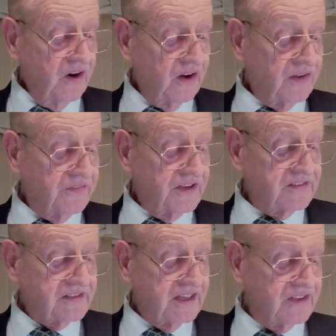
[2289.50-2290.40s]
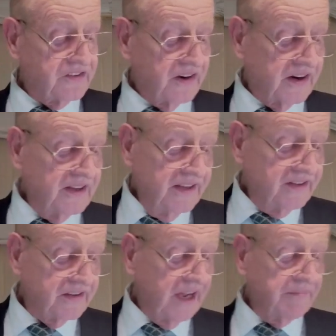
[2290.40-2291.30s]
all of these things are,
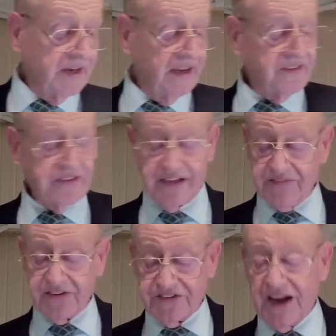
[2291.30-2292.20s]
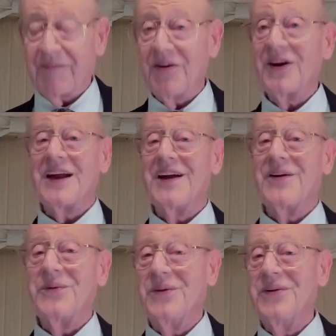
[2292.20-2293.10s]
you, I mean, I just have to stop looking
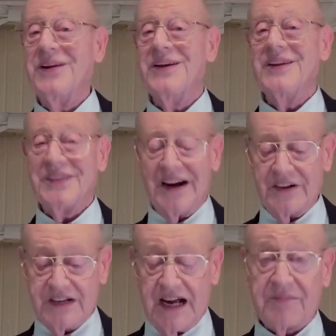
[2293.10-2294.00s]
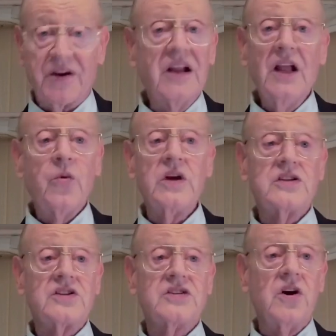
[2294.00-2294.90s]
or we'll read the entire chapter, yeah. which
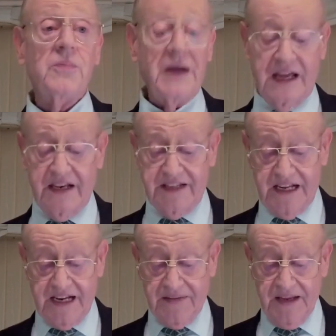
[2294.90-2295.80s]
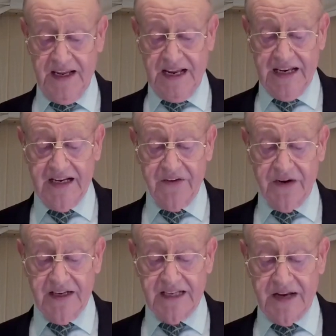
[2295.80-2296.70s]
is no bad thing. At any
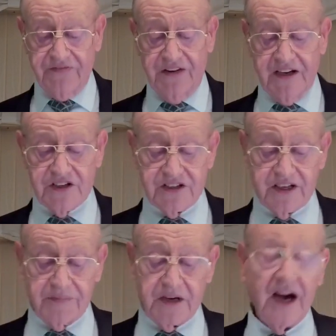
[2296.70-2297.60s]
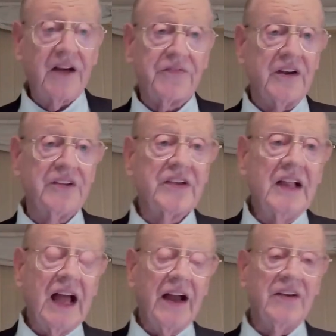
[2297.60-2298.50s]
rate, that finishes up confidence.
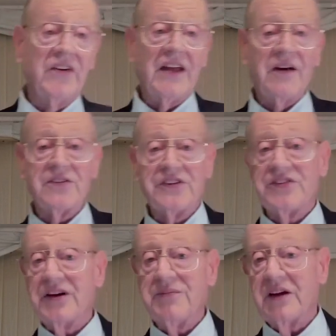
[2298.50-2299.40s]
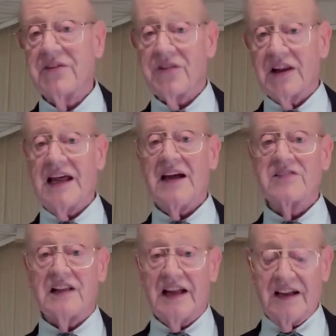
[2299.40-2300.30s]
I know that was the subject for
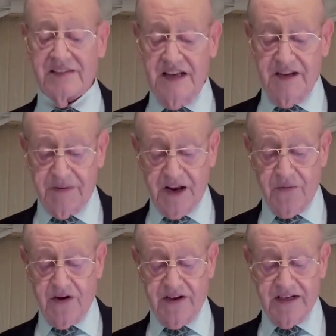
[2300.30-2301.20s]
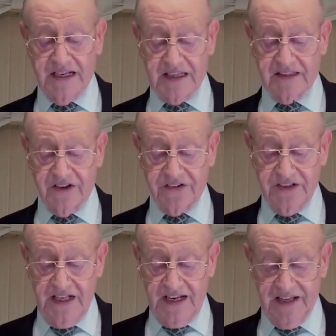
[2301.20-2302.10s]
last class, but I wanted to get
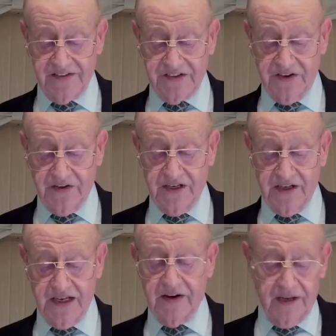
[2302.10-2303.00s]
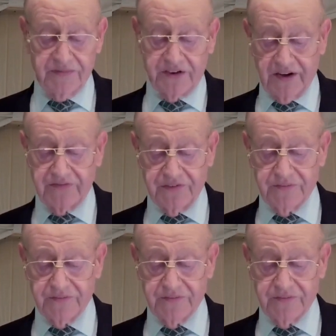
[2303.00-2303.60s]
those. And so, uh, uh I'm sorry,